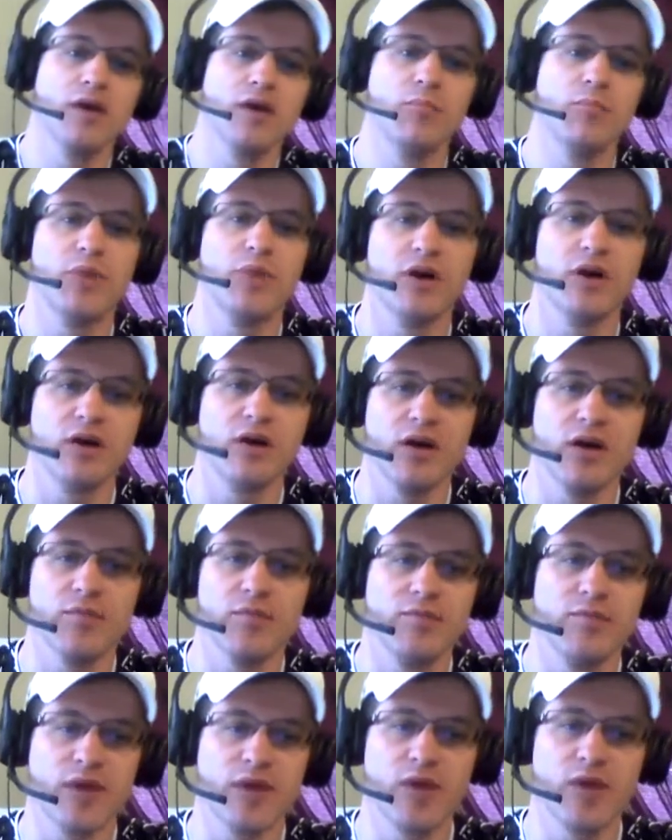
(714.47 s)
but
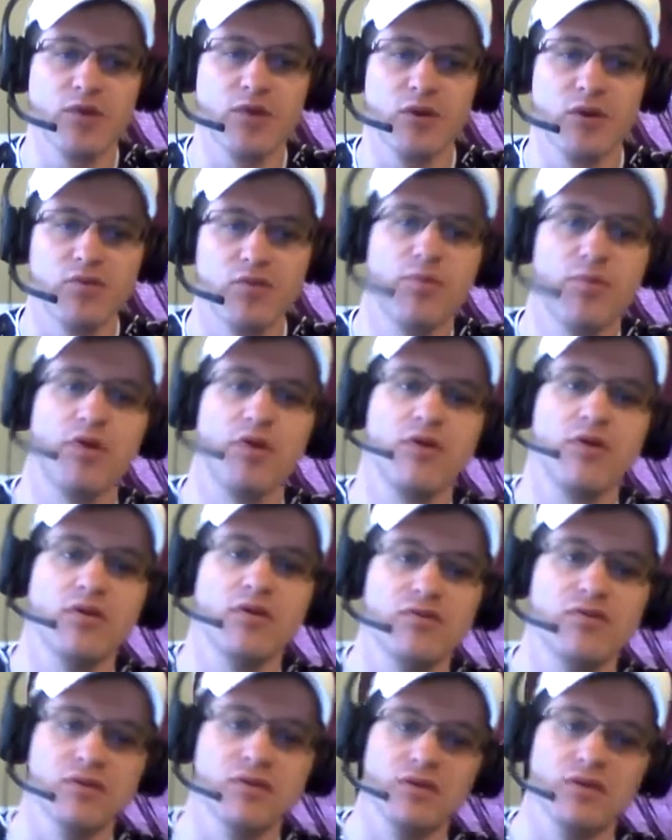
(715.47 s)
I would go with Paul
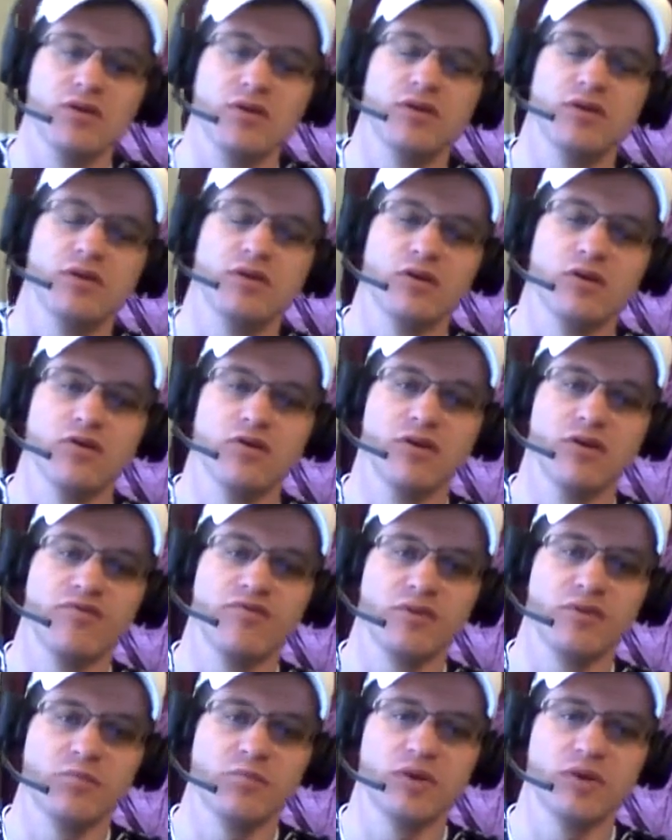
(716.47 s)
over Griffin.